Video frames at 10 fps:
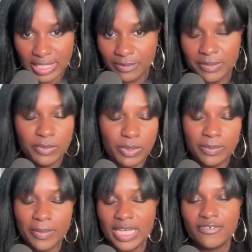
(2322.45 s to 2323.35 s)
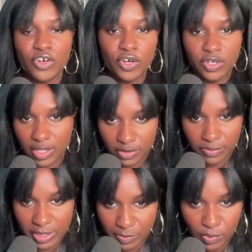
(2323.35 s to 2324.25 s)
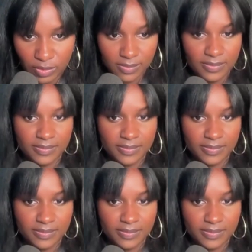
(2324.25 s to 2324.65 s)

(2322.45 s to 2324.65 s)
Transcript: and maybe we might have hurt other people?